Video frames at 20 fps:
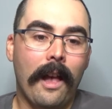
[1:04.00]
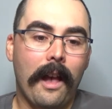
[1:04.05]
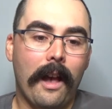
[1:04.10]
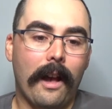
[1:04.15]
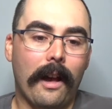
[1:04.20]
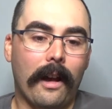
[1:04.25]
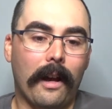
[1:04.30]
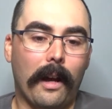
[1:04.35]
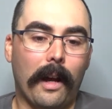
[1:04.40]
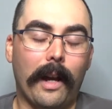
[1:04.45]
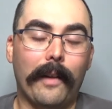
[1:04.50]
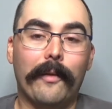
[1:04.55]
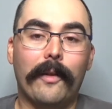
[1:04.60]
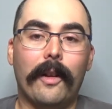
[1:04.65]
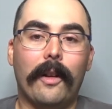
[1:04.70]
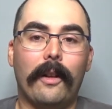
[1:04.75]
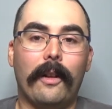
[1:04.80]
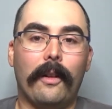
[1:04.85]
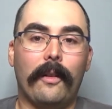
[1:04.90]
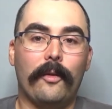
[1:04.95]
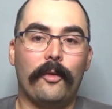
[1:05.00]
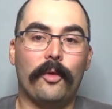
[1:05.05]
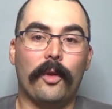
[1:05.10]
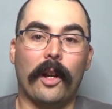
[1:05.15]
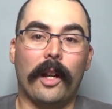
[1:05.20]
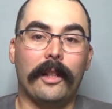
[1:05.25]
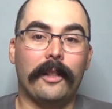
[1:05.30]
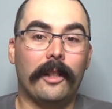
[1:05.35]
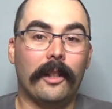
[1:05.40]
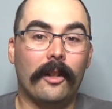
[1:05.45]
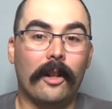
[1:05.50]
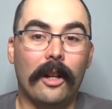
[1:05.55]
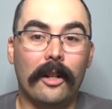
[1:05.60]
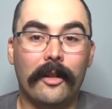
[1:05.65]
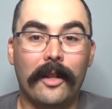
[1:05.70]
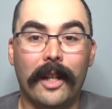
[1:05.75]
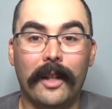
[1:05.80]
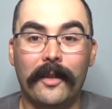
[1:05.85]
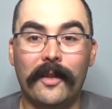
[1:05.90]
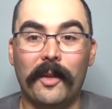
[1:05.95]
I've tried to
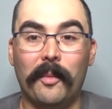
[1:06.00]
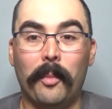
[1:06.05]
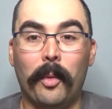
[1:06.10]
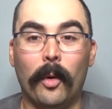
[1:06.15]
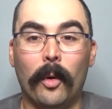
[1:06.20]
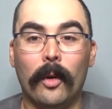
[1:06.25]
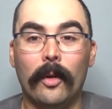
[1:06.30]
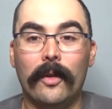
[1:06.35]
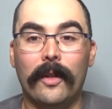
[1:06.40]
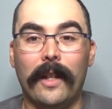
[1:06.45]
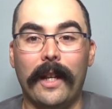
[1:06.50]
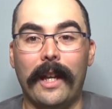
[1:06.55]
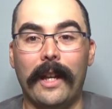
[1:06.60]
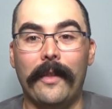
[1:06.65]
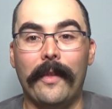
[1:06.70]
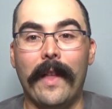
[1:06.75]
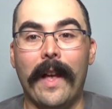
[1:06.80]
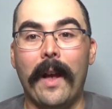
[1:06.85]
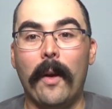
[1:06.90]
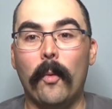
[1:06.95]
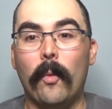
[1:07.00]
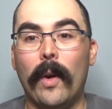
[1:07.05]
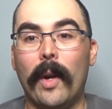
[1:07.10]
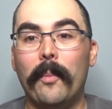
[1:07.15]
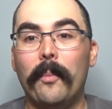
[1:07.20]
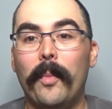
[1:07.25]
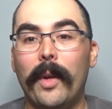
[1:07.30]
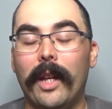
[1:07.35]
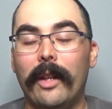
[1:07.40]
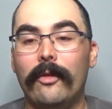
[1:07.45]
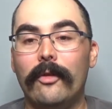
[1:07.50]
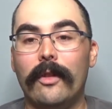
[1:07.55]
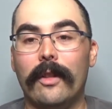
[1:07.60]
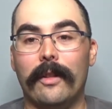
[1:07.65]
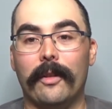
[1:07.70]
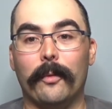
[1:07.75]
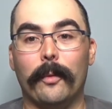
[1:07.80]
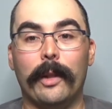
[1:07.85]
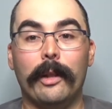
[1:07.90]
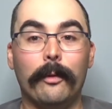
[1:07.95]
contact support and that web page
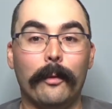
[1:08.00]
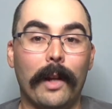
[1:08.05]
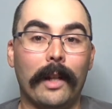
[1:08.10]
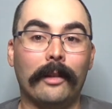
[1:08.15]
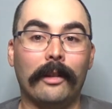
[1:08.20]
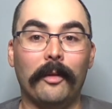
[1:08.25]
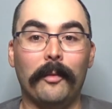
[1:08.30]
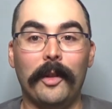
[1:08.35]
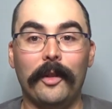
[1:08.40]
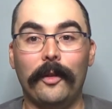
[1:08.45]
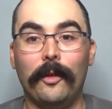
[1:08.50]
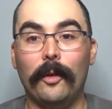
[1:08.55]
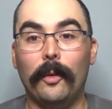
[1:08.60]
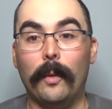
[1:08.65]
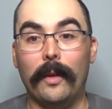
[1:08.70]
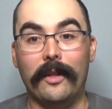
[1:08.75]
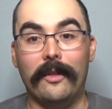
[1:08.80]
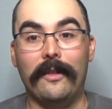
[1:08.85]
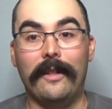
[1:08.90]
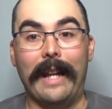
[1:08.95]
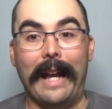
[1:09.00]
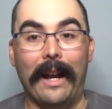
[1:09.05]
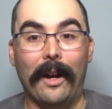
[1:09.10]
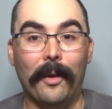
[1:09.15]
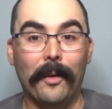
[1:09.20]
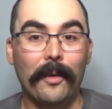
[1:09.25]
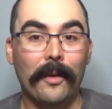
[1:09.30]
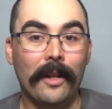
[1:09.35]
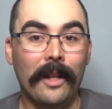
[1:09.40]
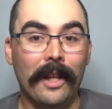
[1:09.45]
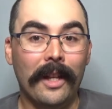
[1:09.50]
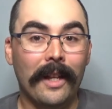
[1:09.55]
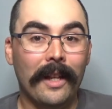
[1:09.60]
that it redirected me to was down.